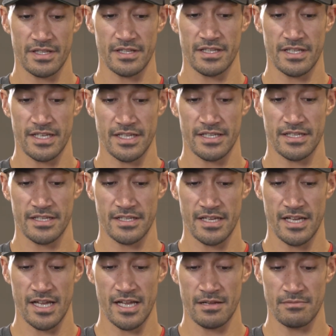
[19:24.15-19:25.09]
Like,
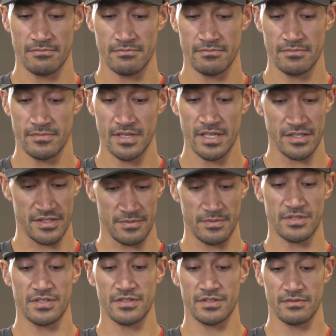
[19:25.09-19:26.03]
and
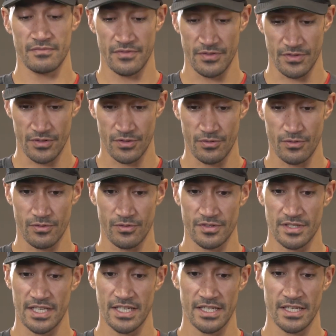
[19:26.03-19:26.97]
especially for the
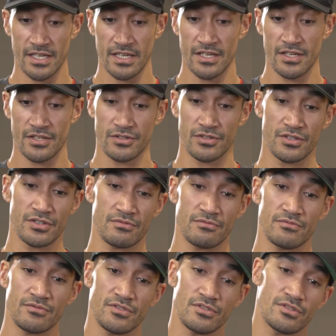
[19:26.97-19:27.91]
cause, like you
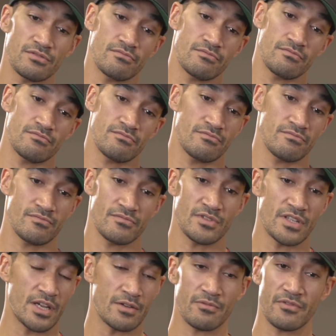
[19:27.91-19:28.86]

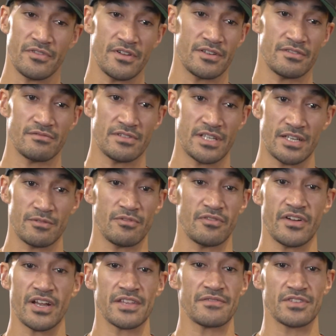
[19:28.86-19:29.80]
like
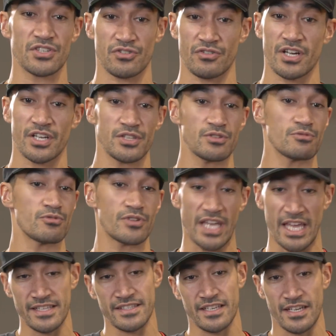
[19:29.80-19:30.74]
without even trying, you will
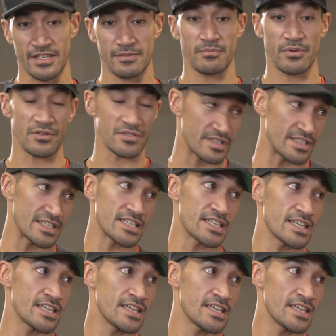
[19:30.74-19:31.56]
gain something personally.